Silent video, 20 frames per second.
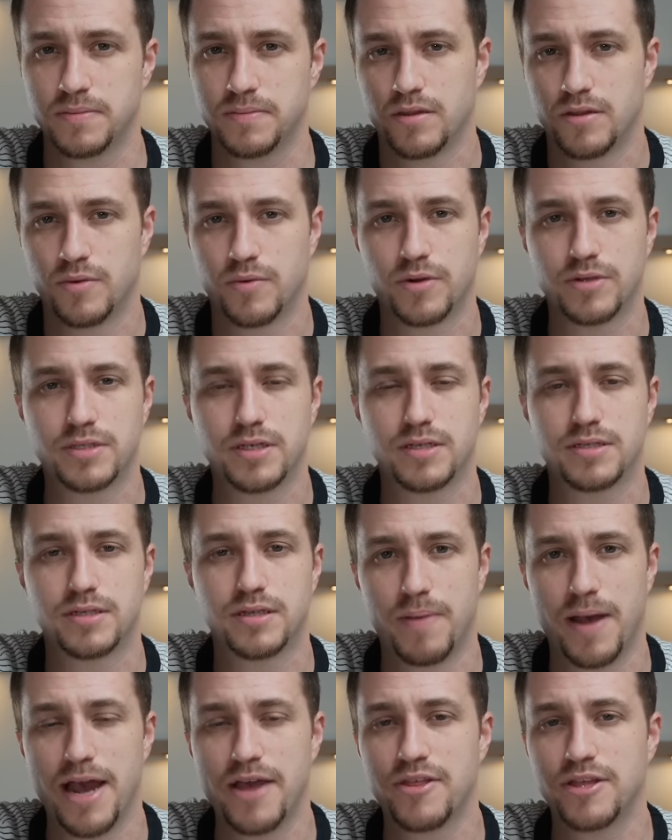The word says,
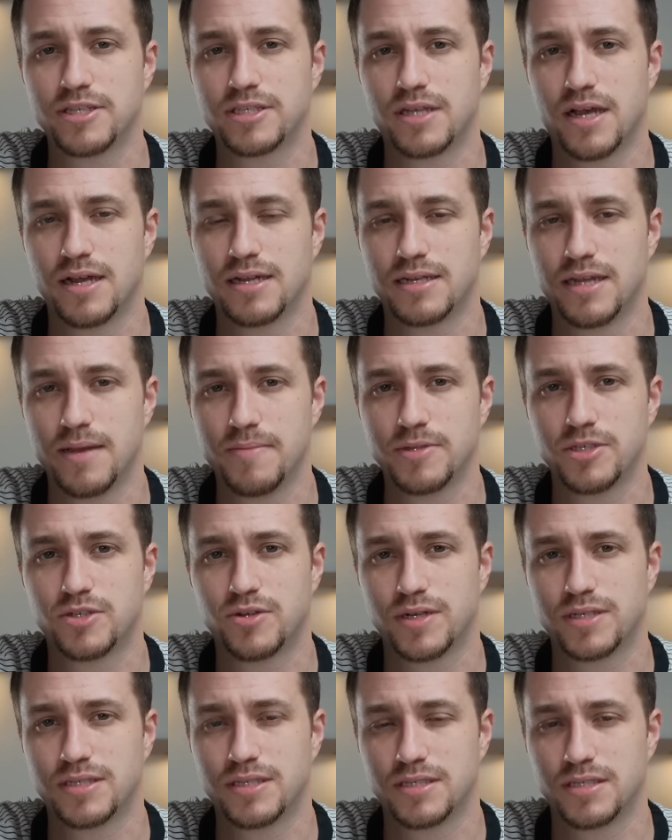by this God
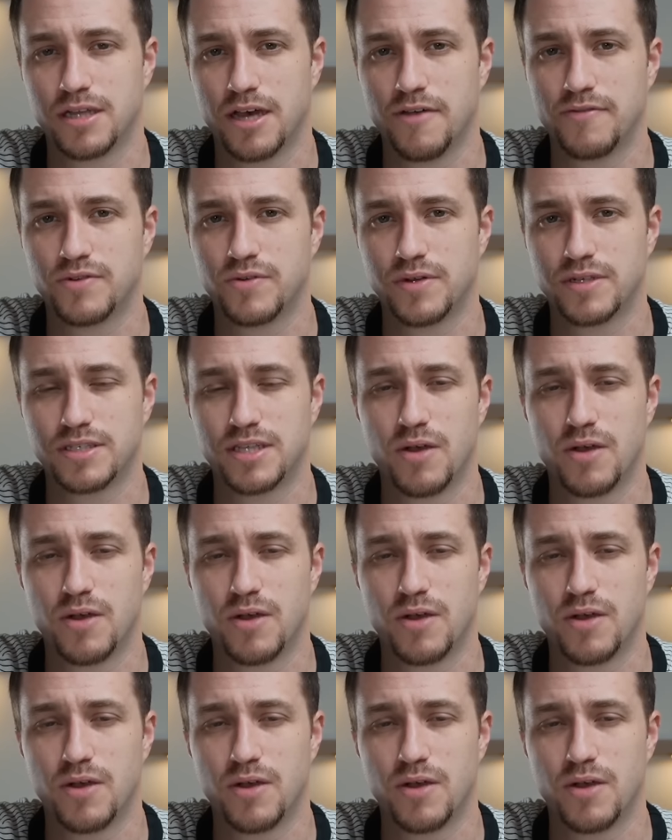demonstrates his love to us